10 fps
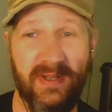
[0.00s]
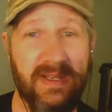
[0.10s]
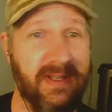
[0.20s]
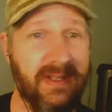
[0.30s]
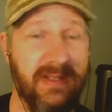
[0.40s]

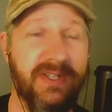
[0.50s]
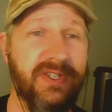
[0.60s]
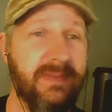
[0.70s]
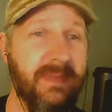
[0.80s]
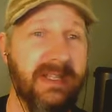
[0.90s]
Uh, it
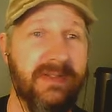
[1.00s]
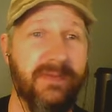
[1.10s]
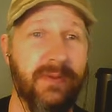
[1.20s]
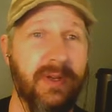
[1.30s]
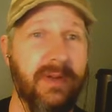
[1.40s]
just makes
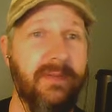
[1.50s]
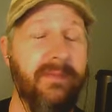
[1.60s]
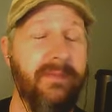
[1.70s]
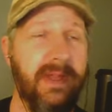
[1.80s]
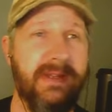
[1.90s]
for a
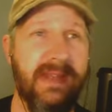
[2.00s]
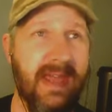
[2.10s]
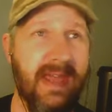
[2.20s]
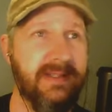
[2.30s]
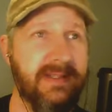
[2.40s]

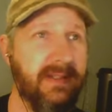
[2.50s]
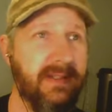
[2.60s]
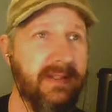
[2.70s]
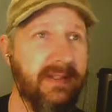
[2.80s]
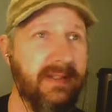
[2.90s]
fantastically
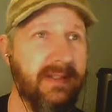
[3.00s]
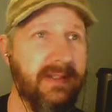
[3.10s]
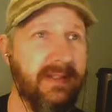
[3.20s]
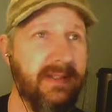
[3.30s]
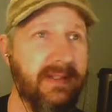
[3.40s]
playable
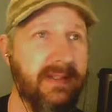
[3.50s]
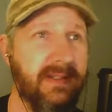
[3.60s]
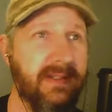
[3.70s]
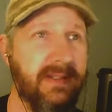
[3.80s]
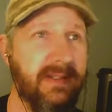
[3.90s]
instrument.
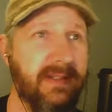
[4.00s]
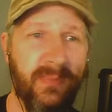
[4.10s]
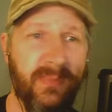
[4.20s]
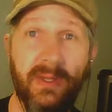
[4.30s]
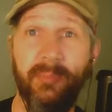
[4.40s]

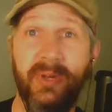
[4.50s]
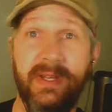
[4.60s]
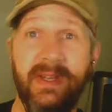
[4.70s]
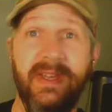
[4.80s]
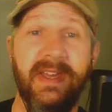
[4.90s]

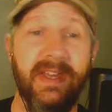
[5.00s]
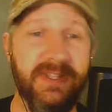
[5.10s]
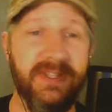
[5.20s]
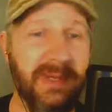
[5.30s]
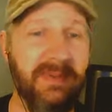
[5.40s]
But,
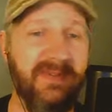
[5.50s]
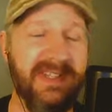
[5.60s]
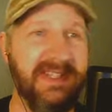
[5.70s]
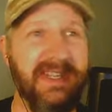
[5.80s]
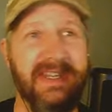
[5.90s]
so I'm
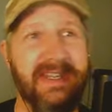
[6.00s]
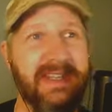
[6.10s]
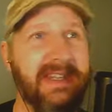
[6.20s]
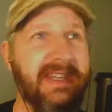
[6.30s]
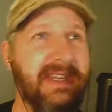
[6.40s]

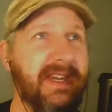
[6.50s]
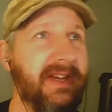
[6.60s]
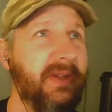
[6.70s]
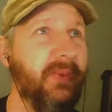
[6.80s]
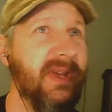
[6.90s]
investigating the,
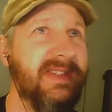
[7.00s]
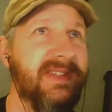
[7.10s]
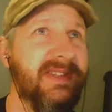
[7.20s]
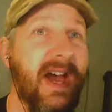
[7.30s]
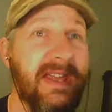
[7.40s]
uh, the ways
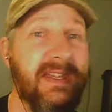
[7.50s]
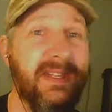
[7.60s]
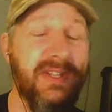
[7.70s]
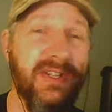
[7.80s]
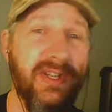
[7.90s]
that I
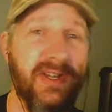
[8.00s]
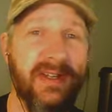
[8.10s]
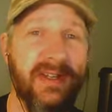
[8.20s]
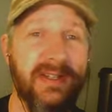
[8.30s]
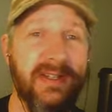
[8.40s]
can
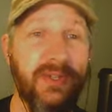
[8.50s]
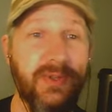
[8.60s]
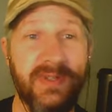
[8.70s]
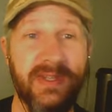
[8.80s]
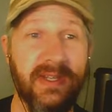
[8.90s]
uh,
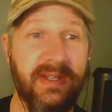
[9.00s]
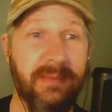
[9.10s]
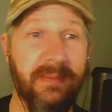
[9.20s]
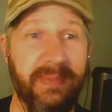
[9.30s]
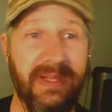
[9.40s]
use the
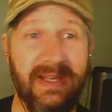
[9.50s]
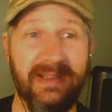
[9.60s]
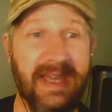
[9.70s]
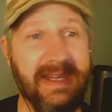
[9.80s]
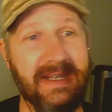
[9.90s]

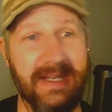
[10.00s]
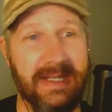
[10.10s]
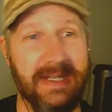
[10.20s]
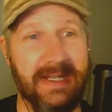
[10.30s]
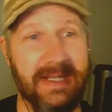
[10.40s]
Plek-like
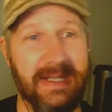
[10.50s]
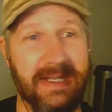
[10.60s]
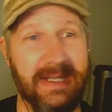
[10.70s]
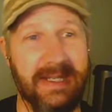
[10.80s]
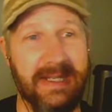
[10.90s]

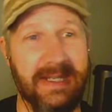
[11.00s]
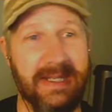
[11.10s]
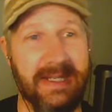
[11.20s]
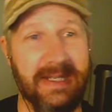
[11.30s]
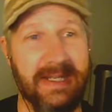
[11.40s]
technology
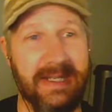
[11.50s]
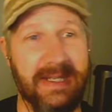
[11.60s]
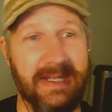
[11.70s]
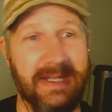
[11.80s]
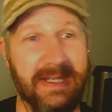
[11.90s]
to uh,
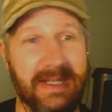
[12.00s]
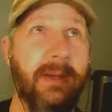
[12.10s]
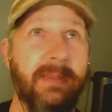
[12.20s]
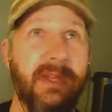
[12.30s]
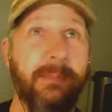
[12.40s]
in,
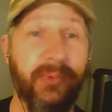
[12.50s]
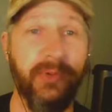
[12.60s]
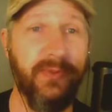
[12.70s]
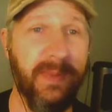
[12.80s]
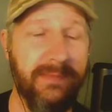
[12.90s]
um,
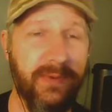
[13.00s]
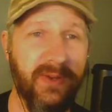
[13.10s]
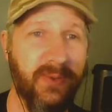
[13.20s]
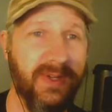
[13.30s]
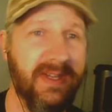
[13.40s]
improve my
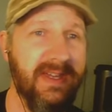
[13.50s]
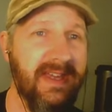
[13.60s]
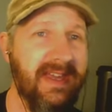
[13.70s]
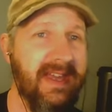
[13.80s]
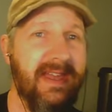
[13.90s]
fretwork.
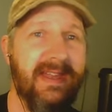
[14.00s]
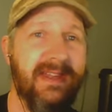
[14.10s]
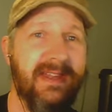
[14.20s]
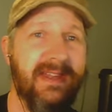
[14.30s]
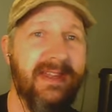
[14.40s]

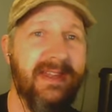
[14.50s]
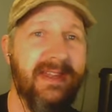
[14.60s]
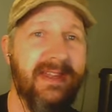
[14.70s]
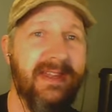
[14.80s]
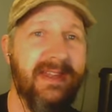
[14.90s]
And I've been
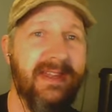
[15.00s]
writing some